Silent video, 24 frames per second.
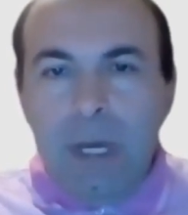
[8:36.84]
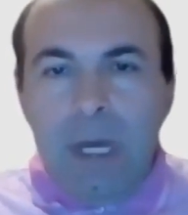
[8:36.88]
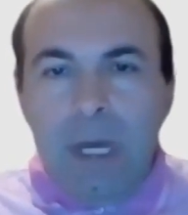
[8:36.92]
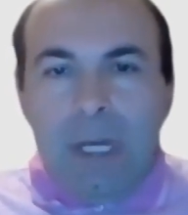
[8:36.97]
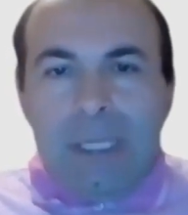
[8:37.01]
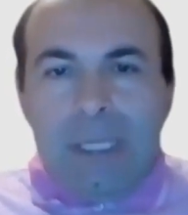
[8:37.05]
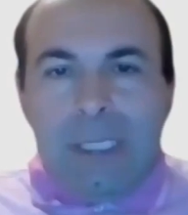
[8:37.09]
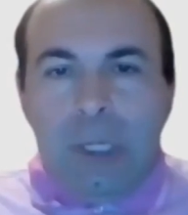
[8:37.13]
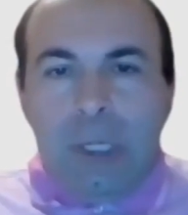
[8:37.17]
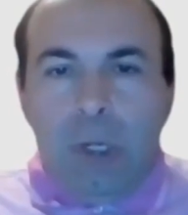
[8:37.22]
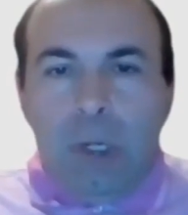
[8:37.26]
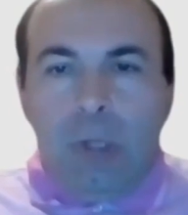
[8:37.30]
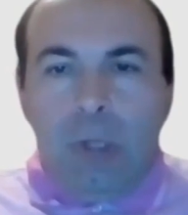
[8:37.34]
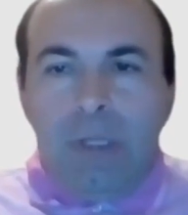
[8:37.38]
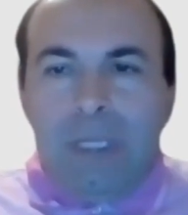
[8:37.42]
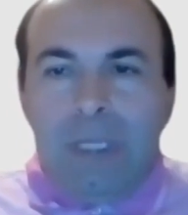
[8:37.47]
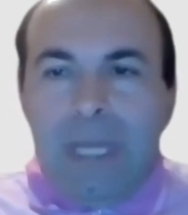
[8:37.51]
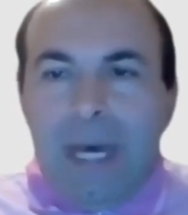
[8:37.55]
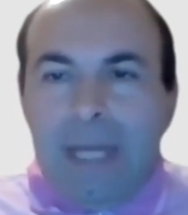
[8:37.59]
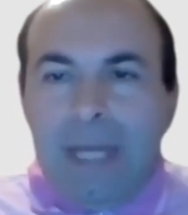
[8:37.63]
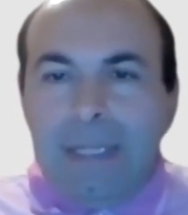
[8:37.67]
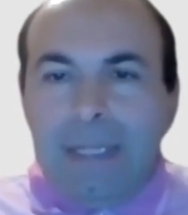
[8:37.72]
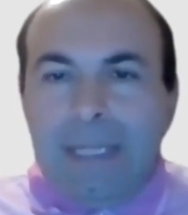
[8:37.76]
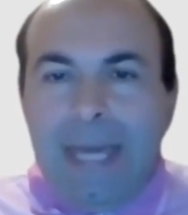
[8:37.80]
So
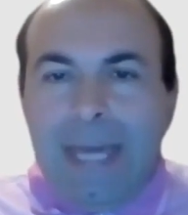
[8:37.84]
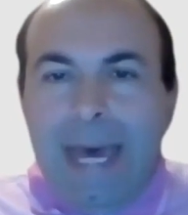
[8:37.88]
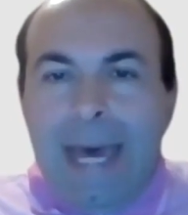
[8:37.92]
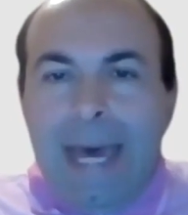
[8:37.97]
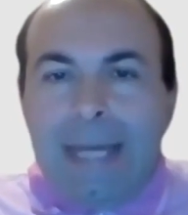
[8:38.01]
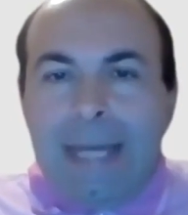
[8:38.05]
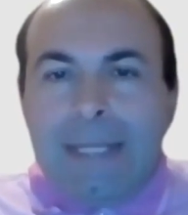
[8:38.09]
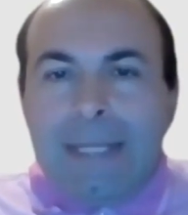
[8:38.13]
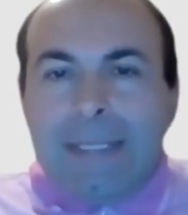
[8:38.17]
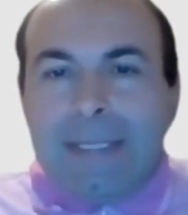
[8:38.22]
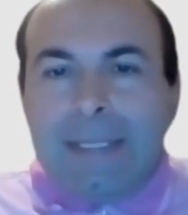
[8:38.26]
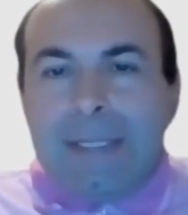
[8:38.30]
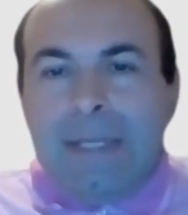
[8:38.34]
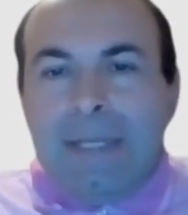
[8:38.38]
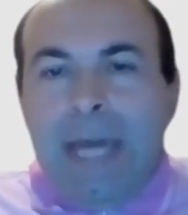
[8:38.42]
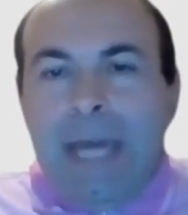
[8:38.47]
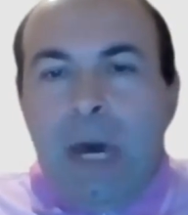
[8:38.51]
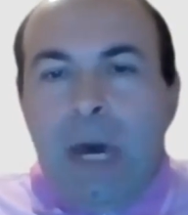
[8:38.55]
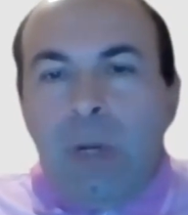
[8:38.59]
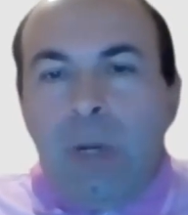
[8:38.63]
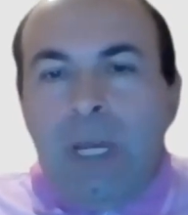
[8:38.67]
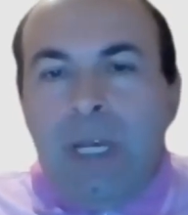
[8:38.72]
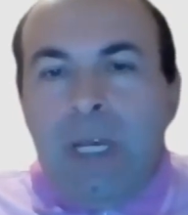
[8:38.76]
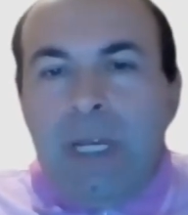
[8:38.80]
the attacks
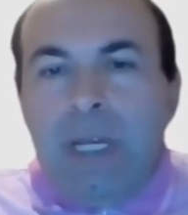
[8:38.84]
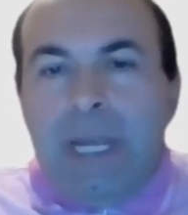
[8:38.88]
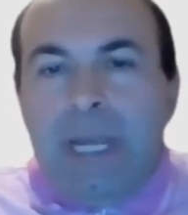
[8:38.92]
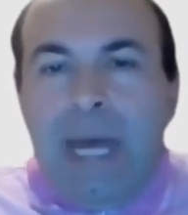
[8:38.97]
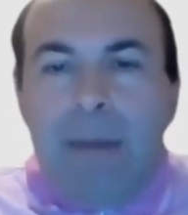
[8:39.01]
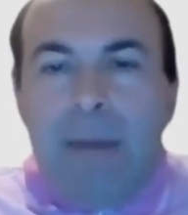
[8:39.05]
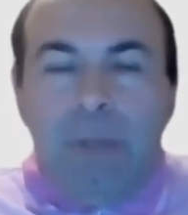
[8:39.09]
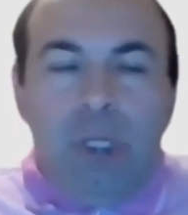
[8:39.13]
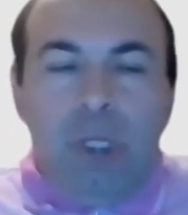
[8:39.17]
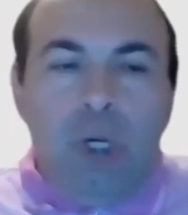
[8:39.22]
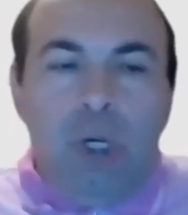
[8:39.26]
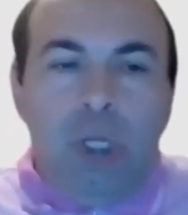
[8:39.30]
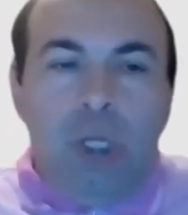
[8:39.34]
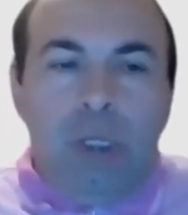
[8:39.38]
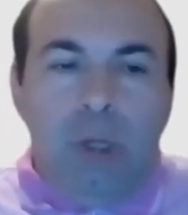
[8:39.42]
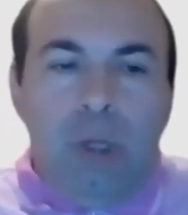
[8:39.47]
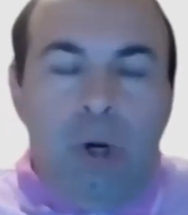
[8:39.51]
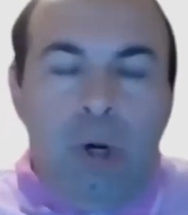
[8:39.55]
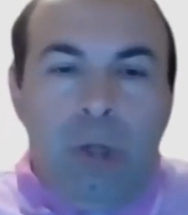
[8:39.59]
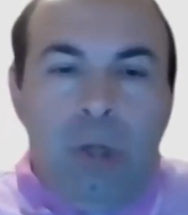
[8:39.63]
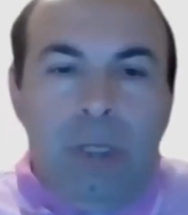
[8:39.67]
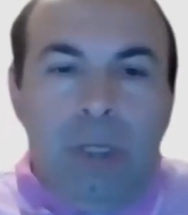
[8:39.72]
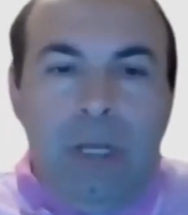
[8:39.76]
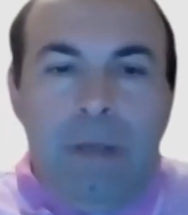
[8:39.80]
now can come not
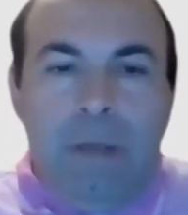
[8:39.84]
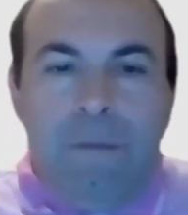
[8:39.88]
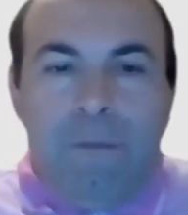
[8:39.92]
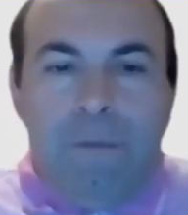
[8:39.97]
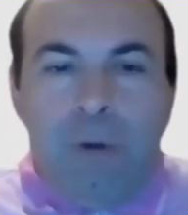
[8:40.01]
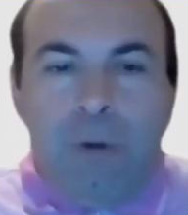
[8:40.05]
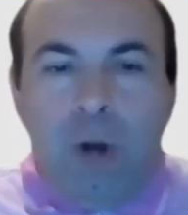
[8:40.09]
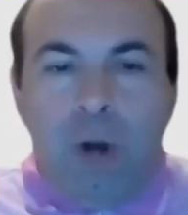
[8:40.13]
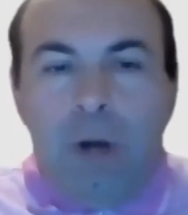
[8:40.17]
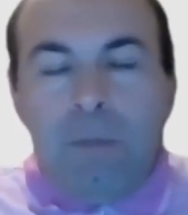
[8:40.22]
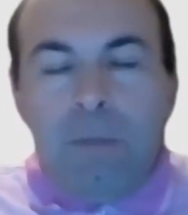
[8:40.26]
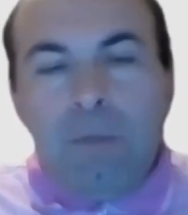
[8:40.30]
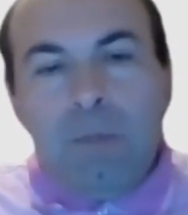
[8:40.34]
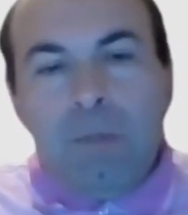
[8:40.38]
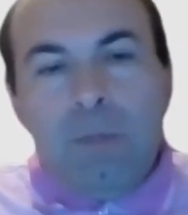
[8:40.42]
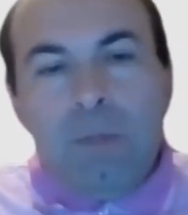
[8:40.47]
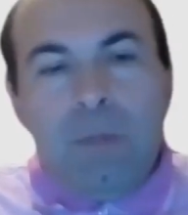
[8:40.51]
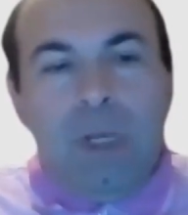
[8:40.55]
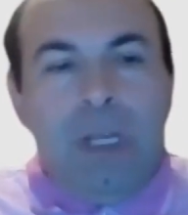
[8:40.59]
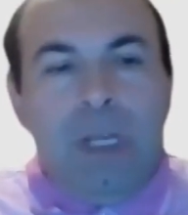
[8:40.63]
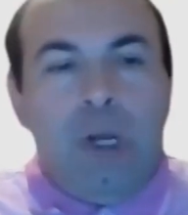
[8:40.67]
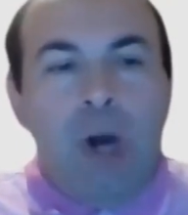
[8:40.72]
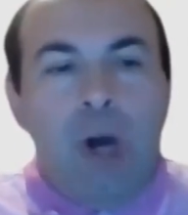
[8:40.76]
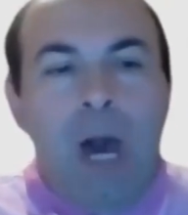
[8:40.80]
only from
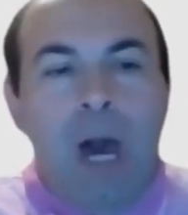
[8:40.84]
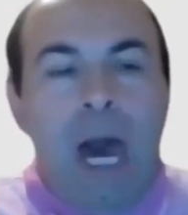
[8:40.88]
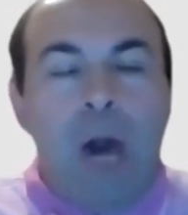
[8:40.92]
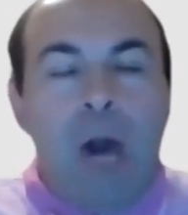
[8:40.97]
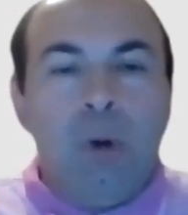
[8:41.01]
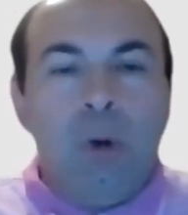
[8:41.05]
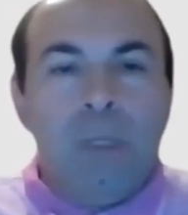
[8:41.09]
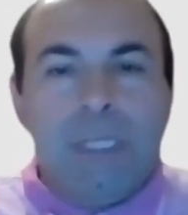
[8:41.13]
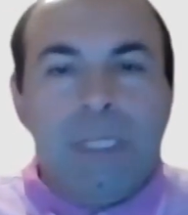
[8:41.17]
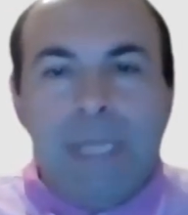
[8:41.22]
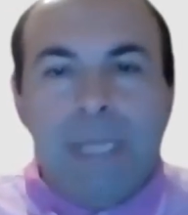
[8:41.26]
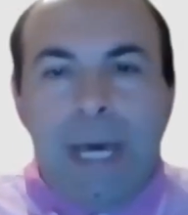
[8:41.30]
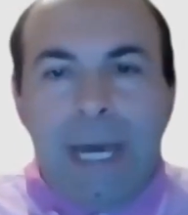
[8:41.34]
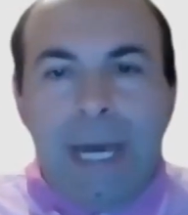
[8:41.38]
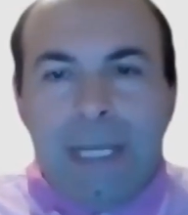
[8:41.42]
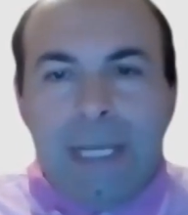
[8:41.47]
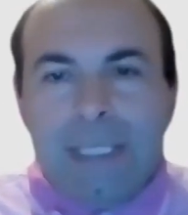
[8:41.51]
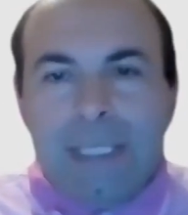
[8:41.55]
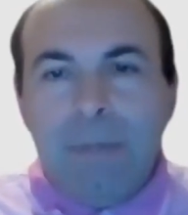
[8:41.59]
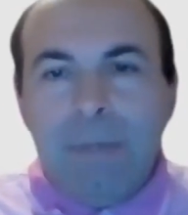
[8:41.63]
you know outside,